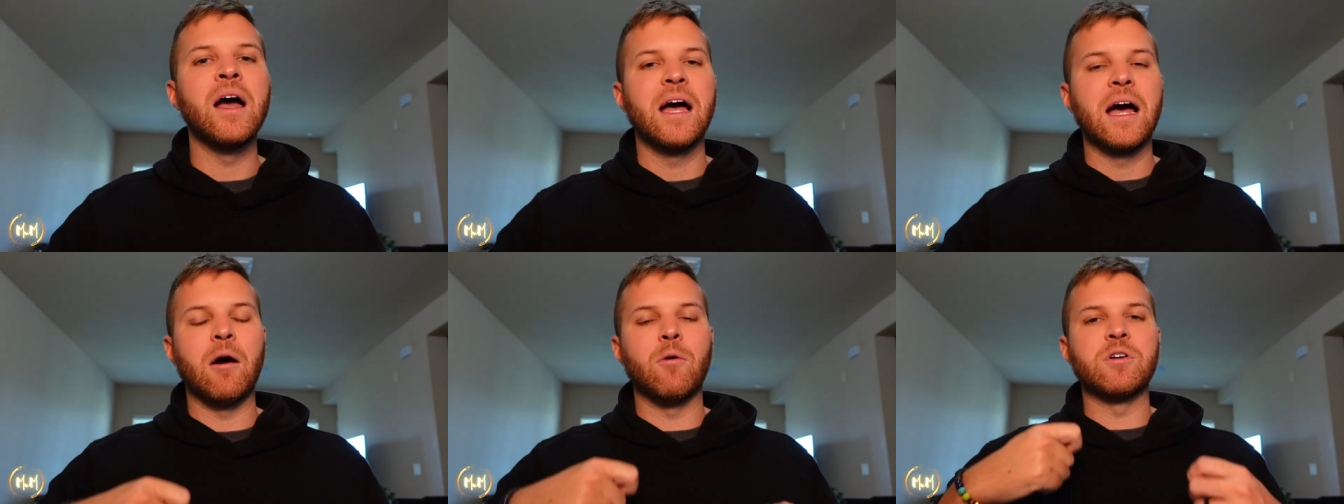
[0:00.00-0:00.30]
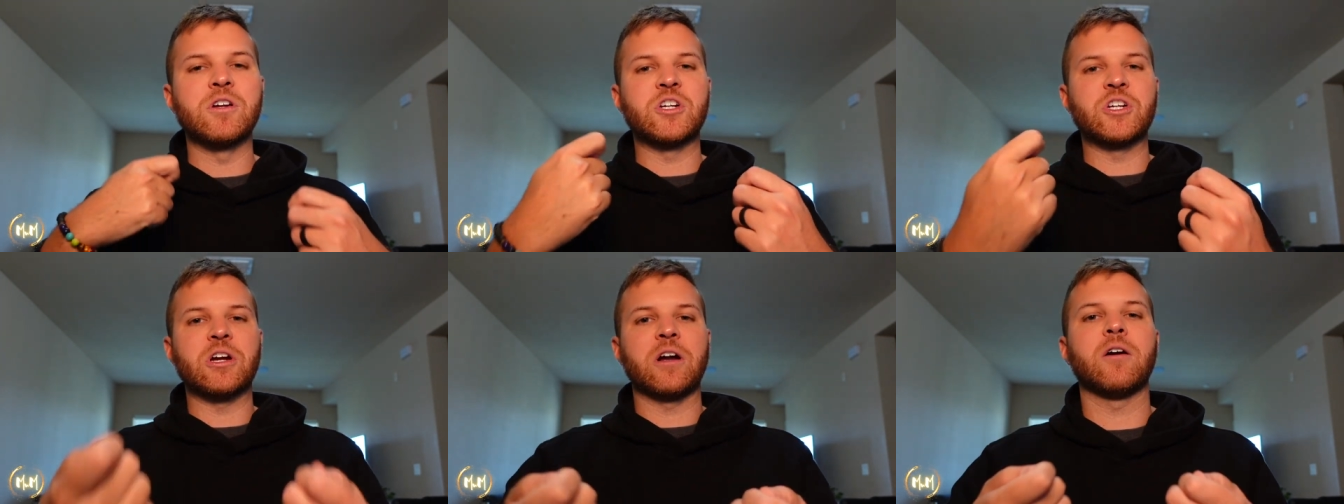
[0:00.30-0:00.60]
I
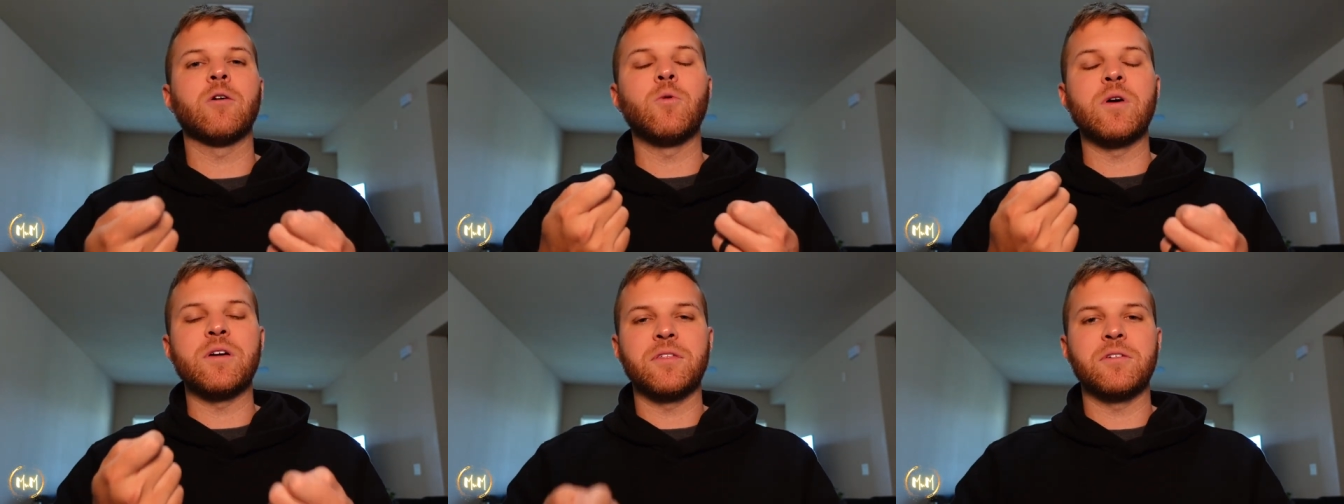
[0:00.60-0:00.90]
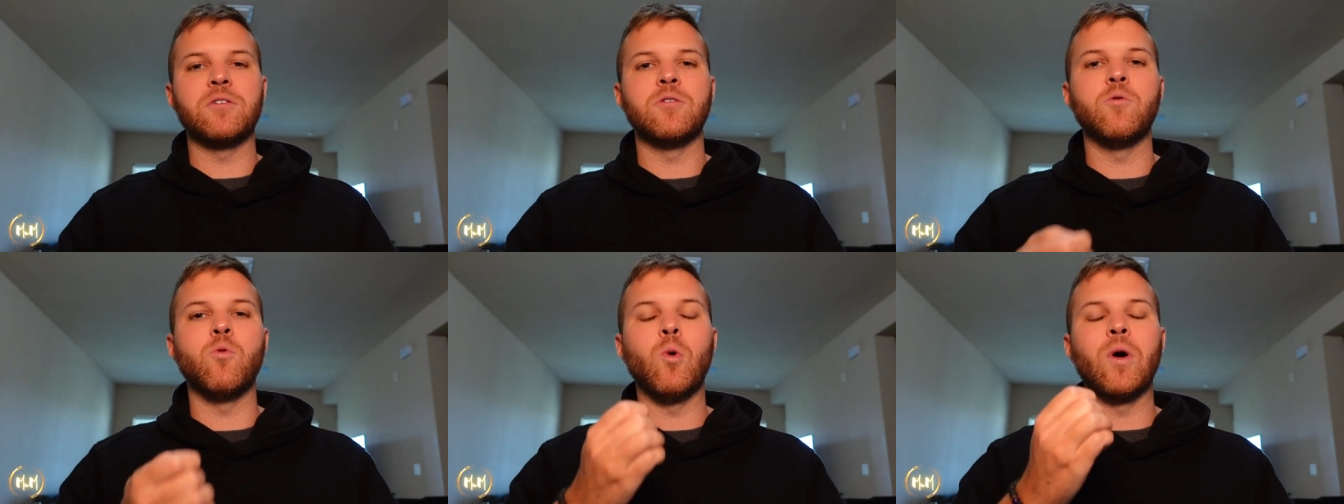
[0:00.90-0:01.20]
want to share with
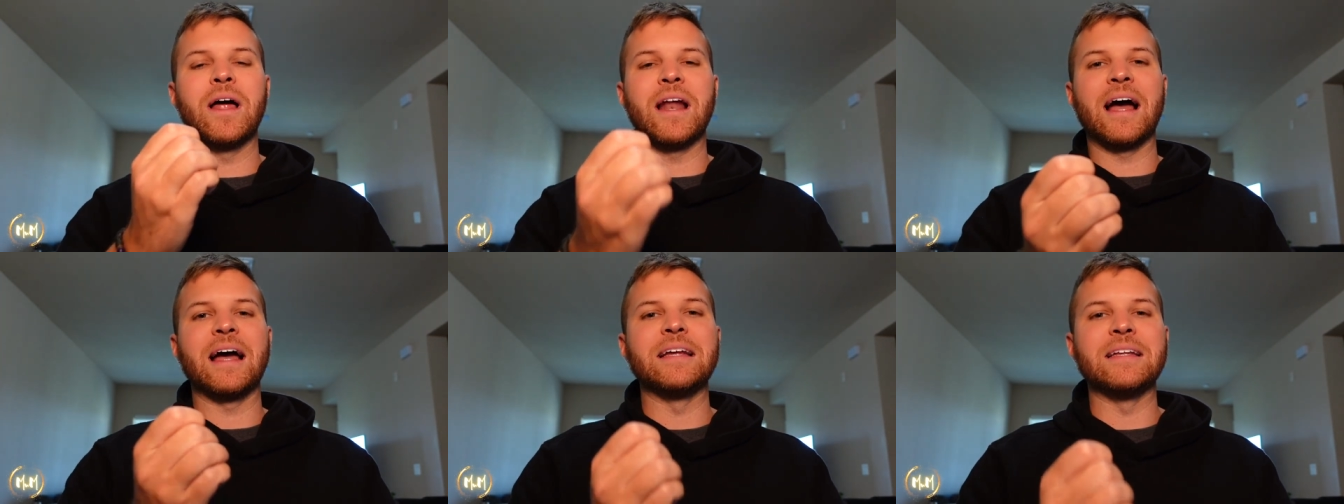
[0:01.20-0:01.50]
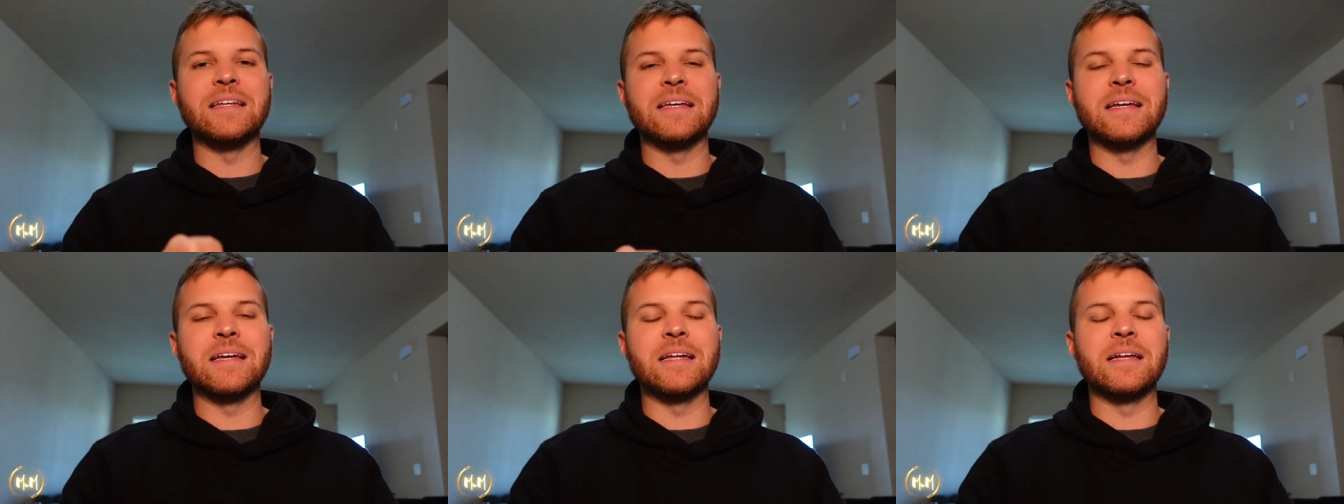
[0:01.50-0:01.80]
you what I
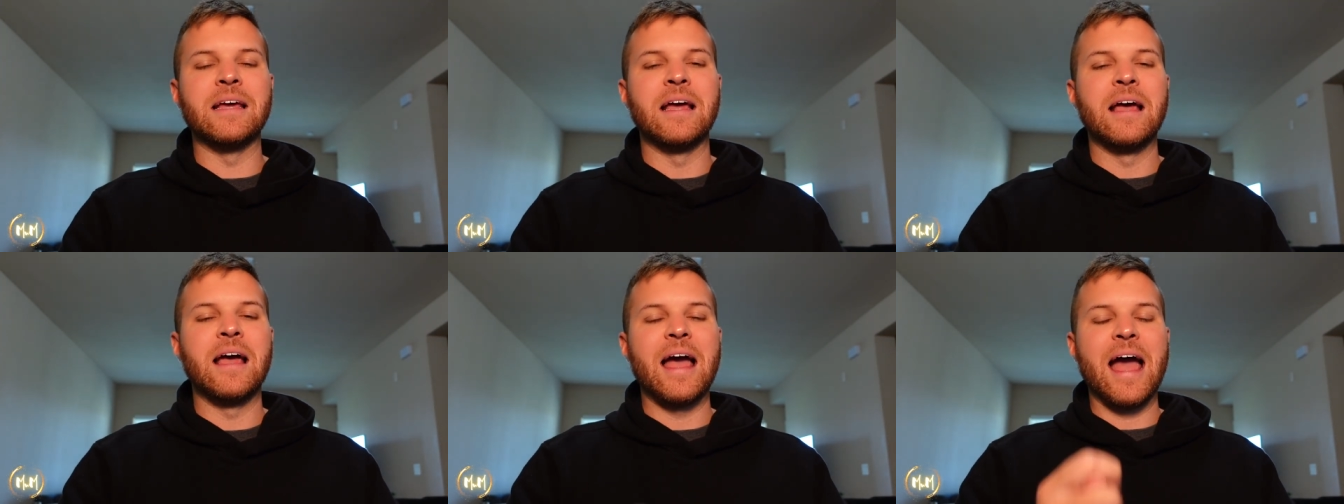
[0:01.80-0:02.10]
did,